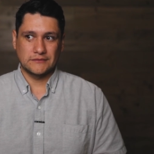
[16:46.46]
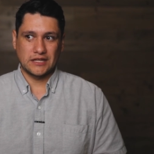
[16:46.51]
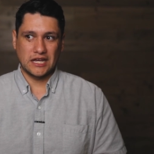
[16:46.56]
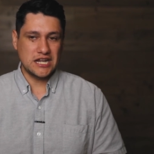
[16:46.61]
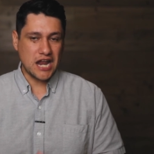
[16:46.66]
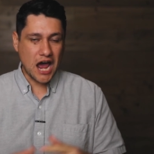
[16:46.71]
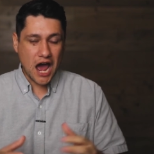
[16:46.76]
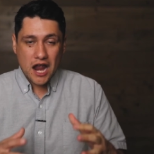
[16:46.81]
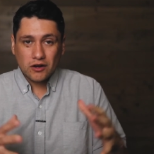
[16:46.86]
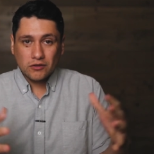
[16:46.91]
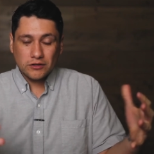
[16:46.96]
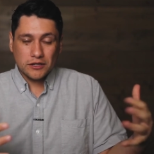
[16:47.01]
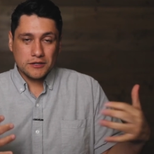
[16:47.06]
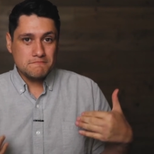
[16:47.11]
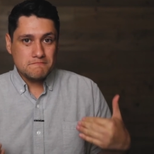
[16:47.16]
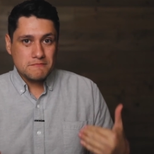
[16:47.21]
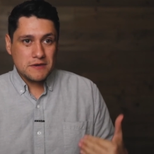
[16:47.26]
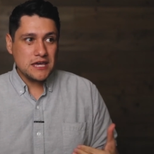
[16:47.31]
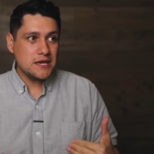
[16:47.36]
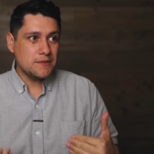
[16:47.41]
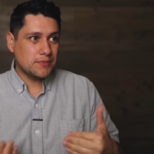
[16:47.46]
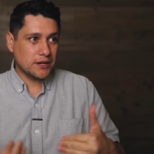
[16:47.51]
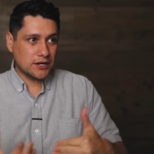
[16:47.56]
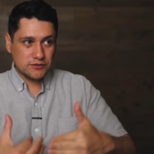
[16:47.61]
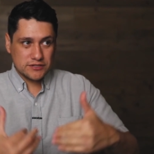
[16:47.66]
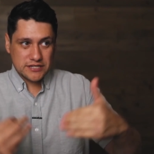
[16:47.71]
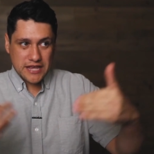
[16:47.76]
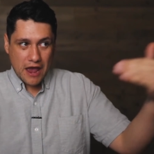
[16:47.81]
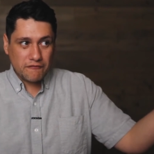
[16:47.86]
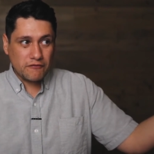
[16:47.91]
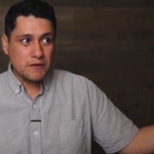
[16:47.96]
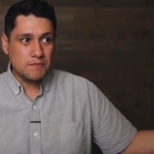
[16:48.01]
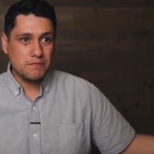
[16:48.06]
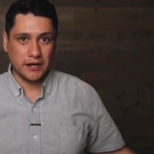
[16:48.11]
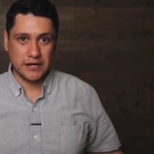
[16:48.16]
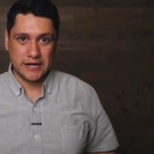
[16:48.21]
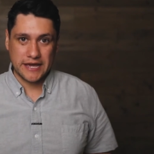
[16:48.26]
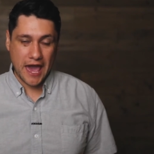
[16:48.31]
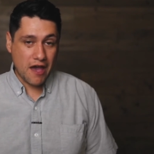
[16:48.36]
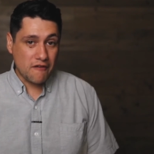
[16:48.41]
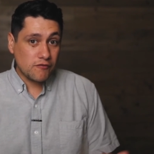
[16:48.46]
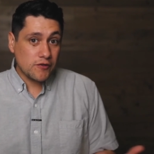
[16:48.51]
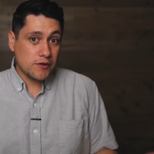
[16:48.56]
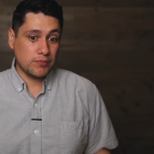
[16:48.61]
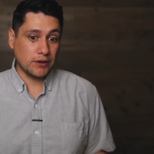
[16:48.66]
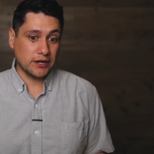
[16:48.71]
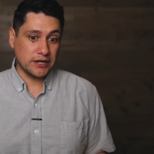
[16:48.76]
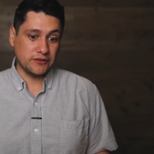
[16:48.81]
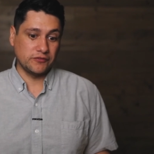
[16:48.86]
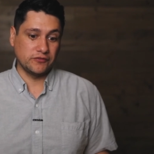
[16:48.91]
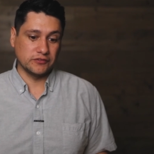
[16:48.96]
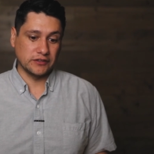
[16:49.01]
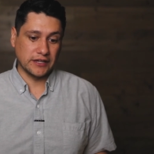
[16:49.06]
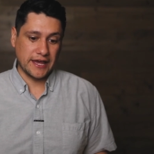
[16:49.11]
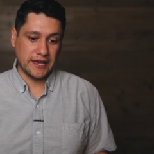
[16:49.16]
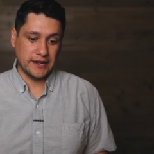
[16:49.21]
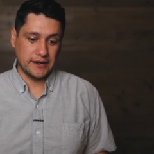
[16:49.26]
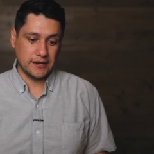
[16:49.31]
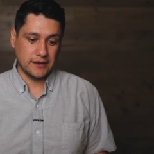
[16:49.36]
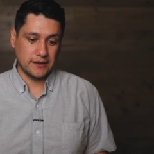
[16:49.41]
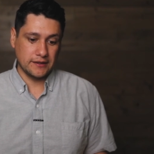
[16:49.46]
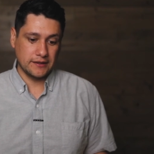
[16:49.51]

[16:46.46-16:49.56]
And not only me, but it was everybody. Everybody fled.